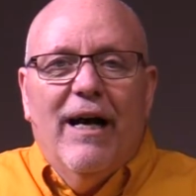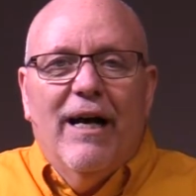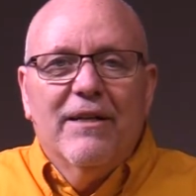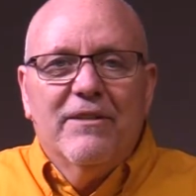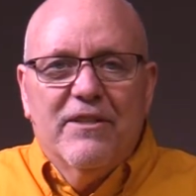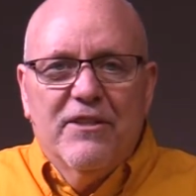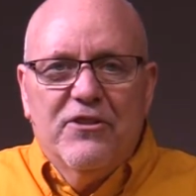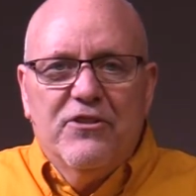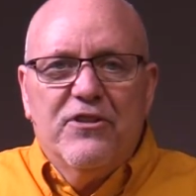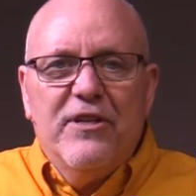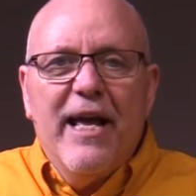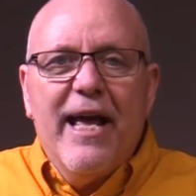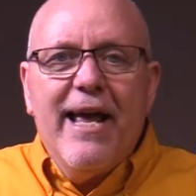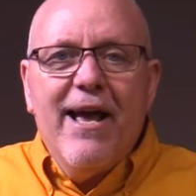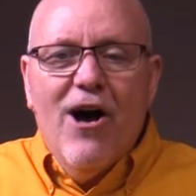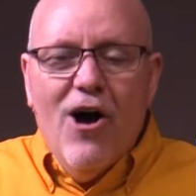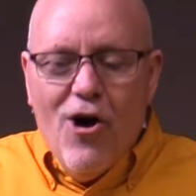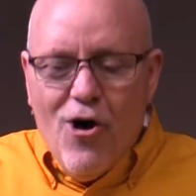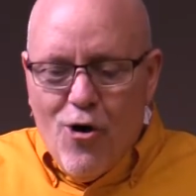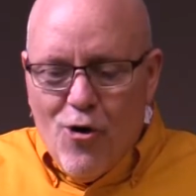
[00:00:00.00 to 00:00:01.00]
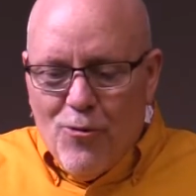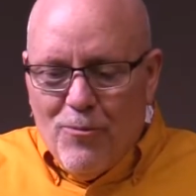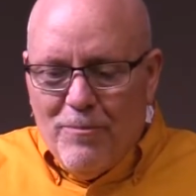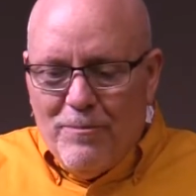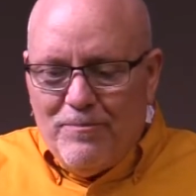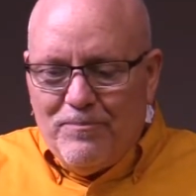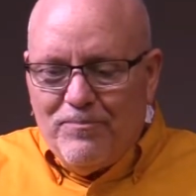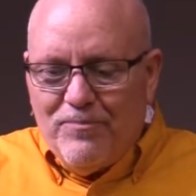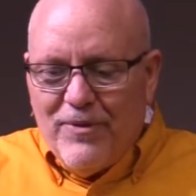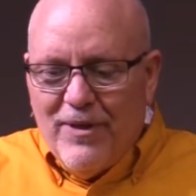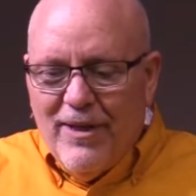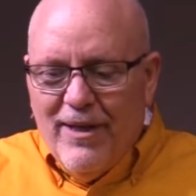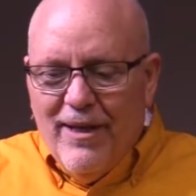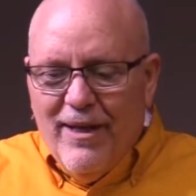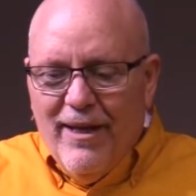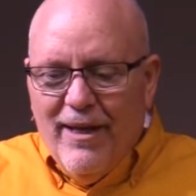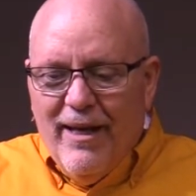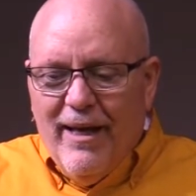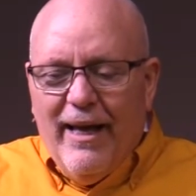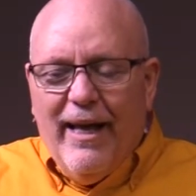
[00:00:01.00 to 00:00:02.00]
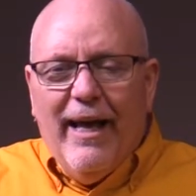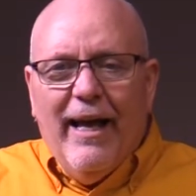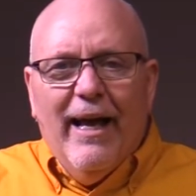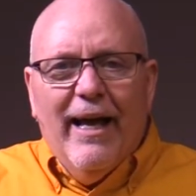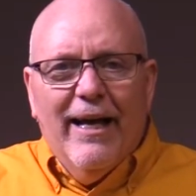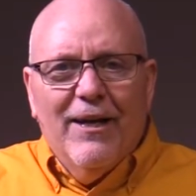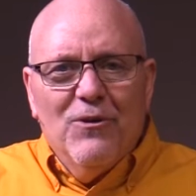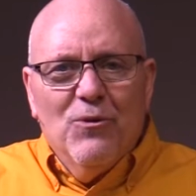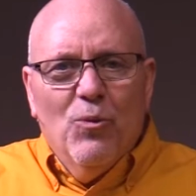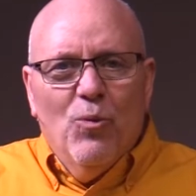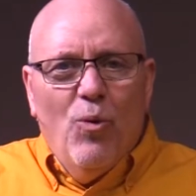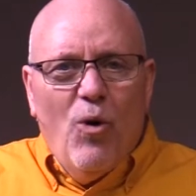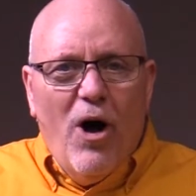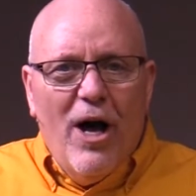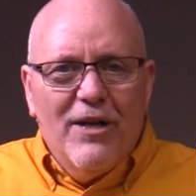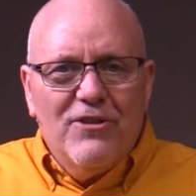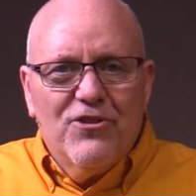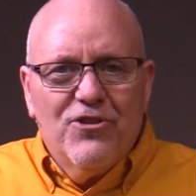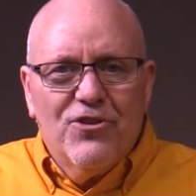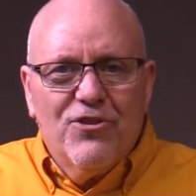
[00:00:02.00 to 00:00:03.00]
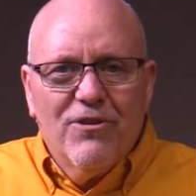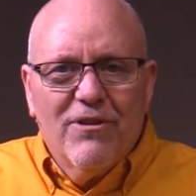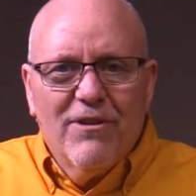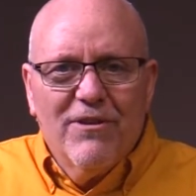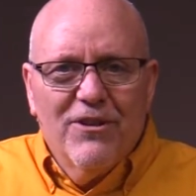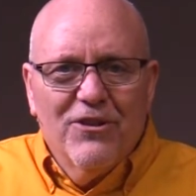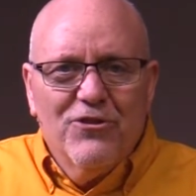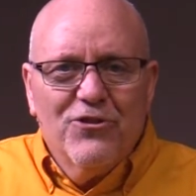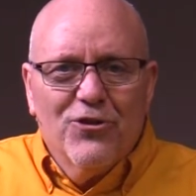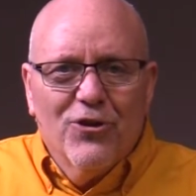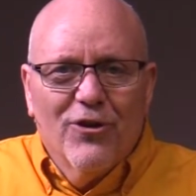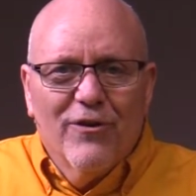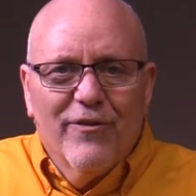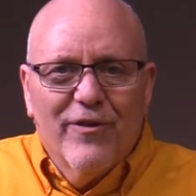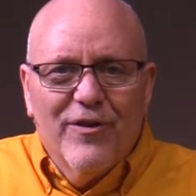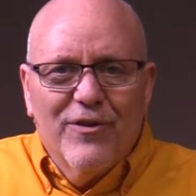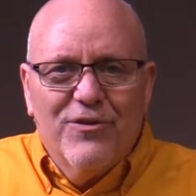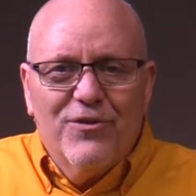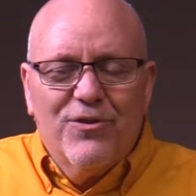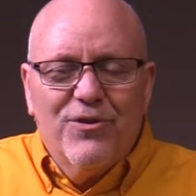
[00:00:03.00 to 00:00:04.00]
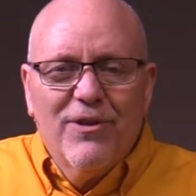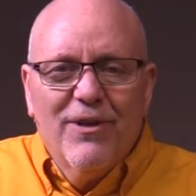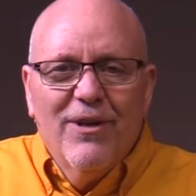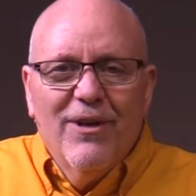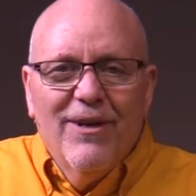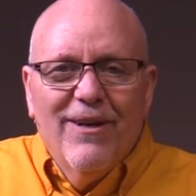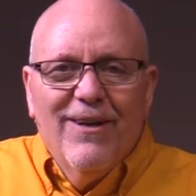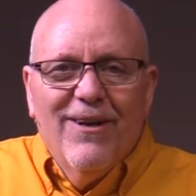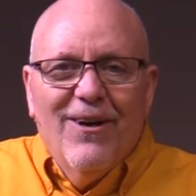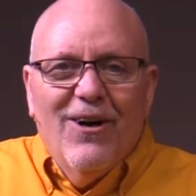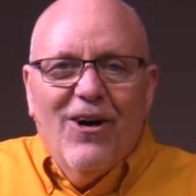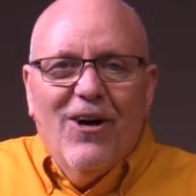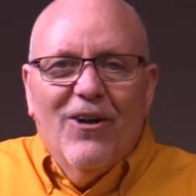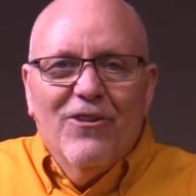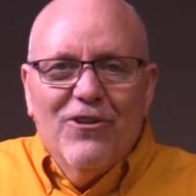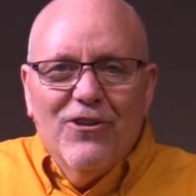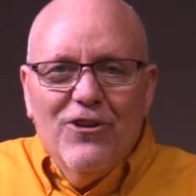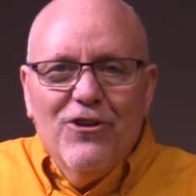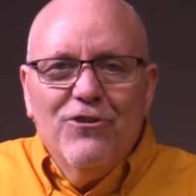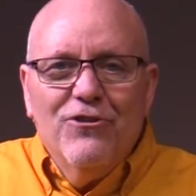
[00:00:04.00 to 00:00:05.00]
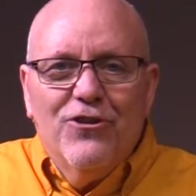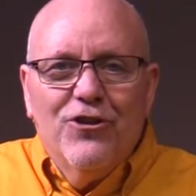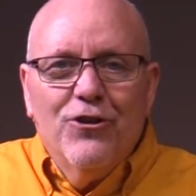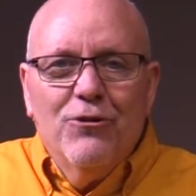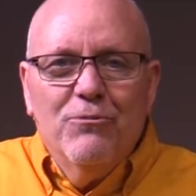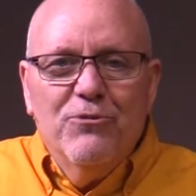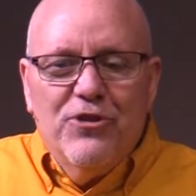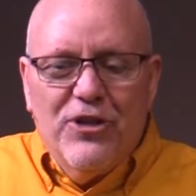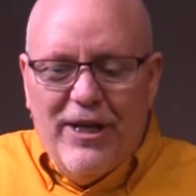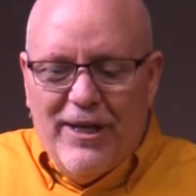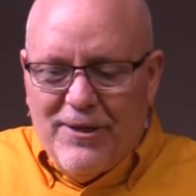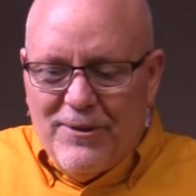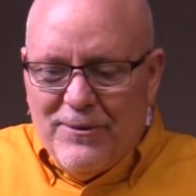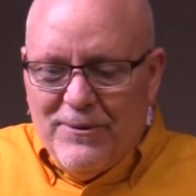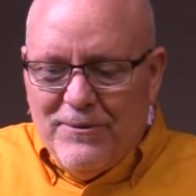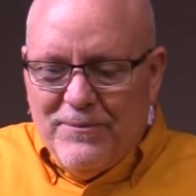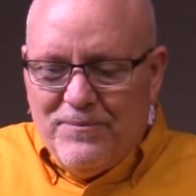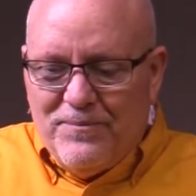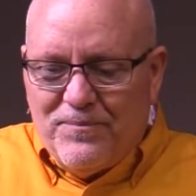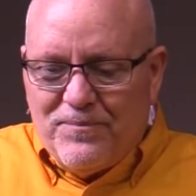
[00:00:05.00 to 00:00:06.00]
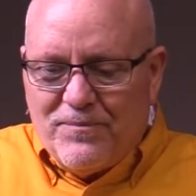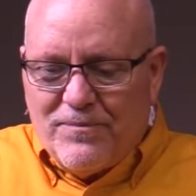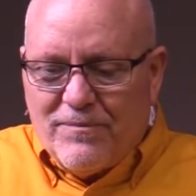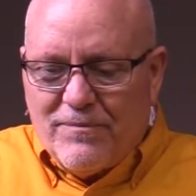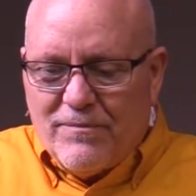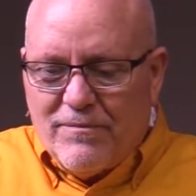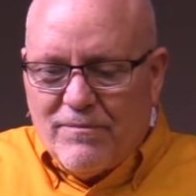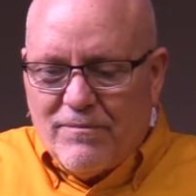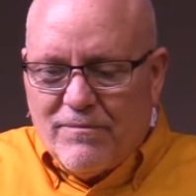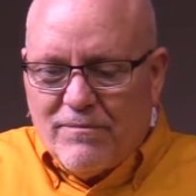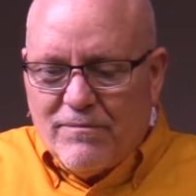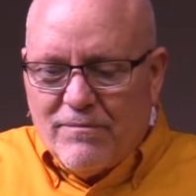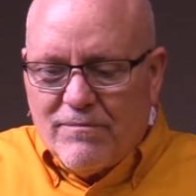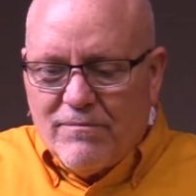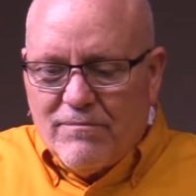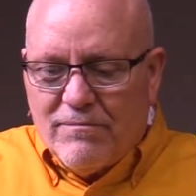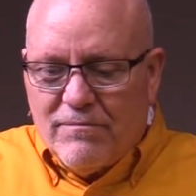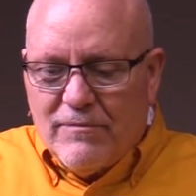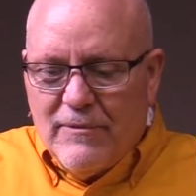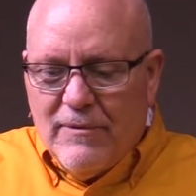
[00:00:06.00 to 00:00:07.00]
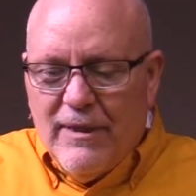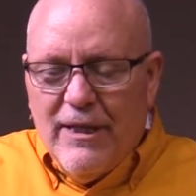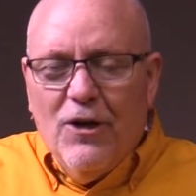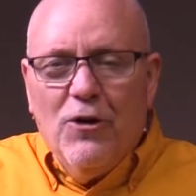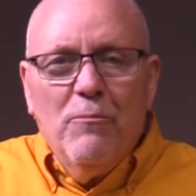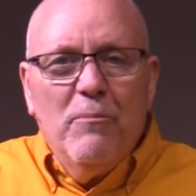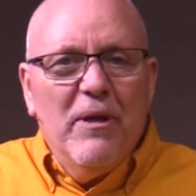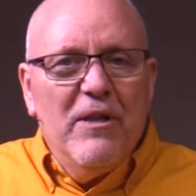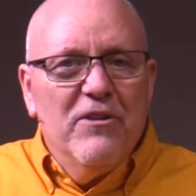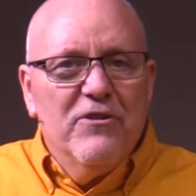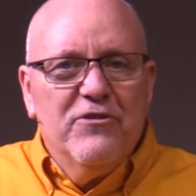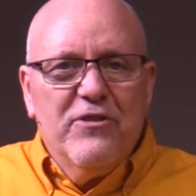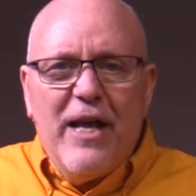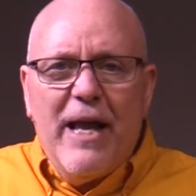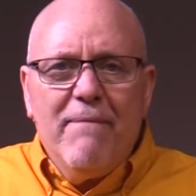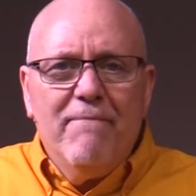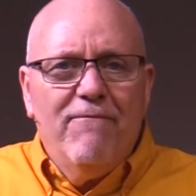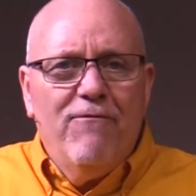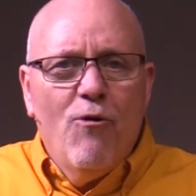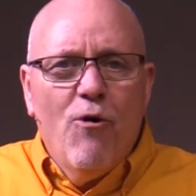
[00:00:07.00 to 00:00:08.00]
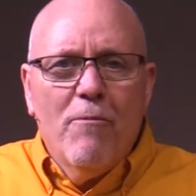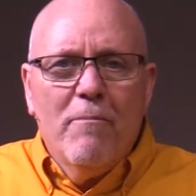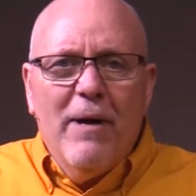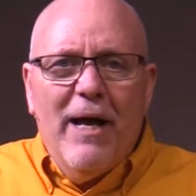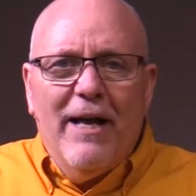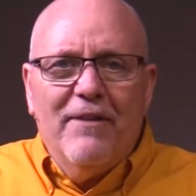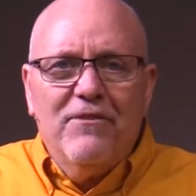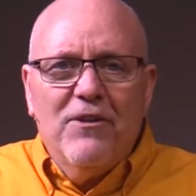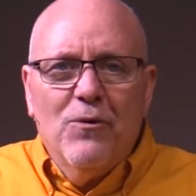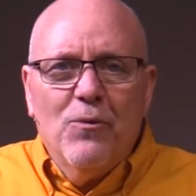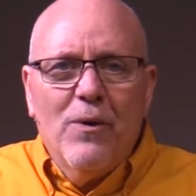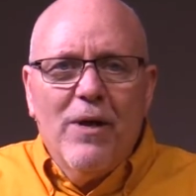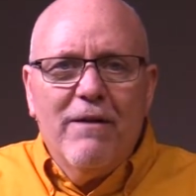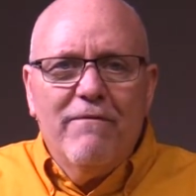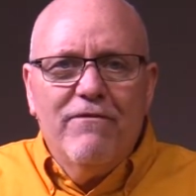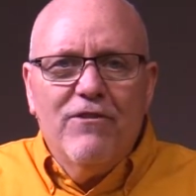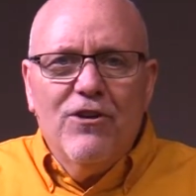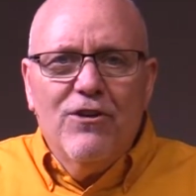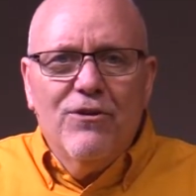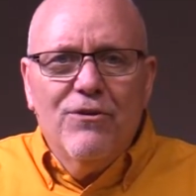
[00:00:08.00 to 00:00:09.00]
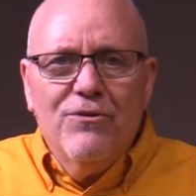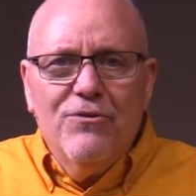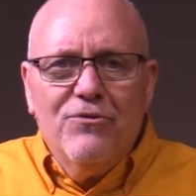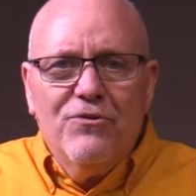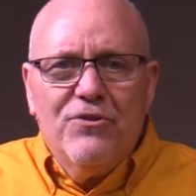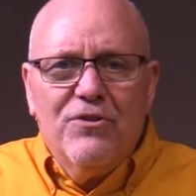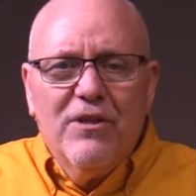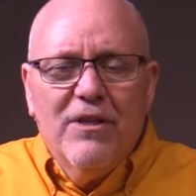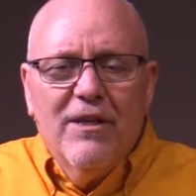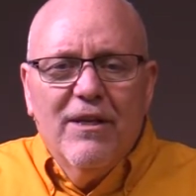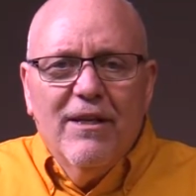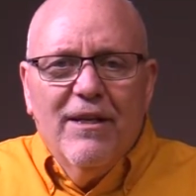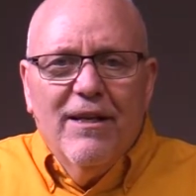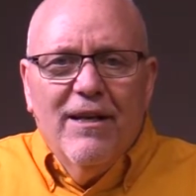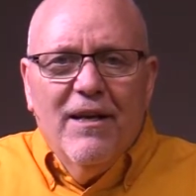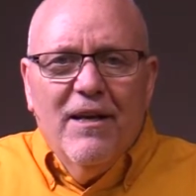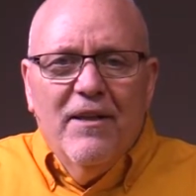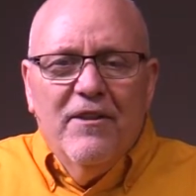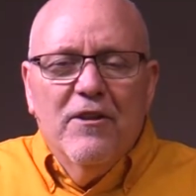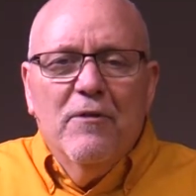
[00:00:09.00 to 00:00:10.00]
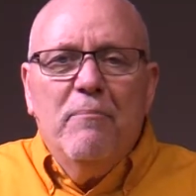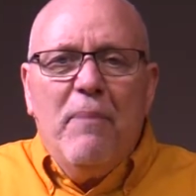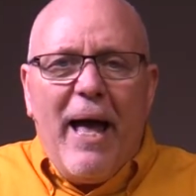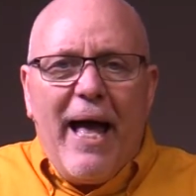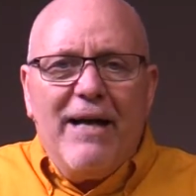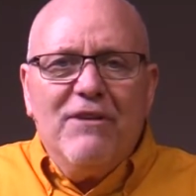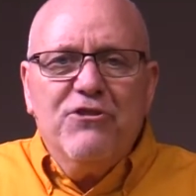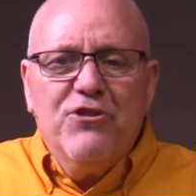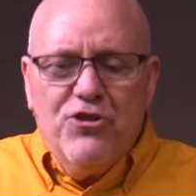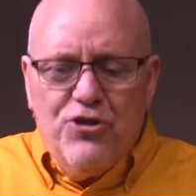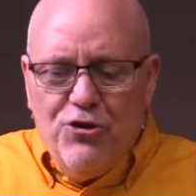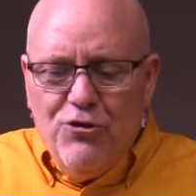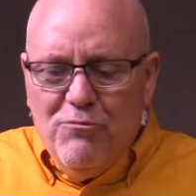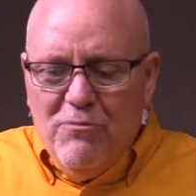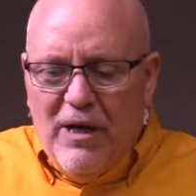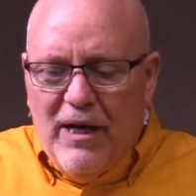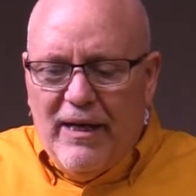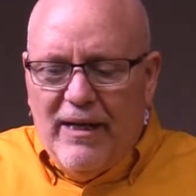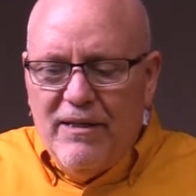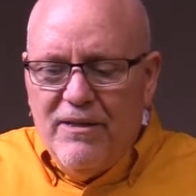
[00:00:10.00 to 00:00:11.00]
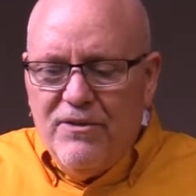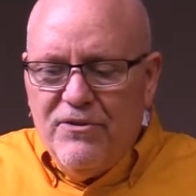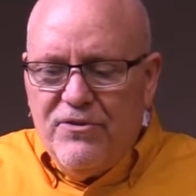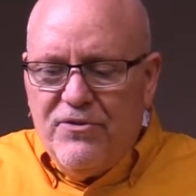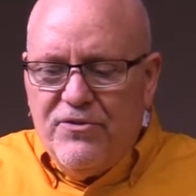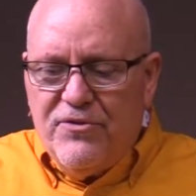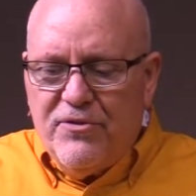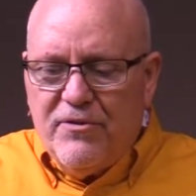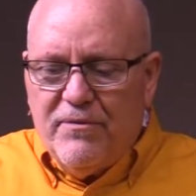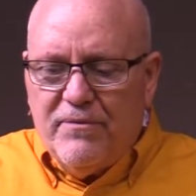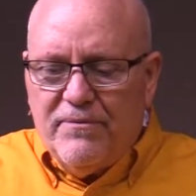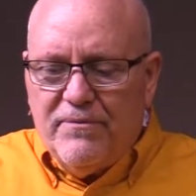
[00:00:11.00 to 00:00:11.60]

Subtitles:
to stay home and watch the service on the YouTube channel. It'll be the same format that we have used the past 2 months.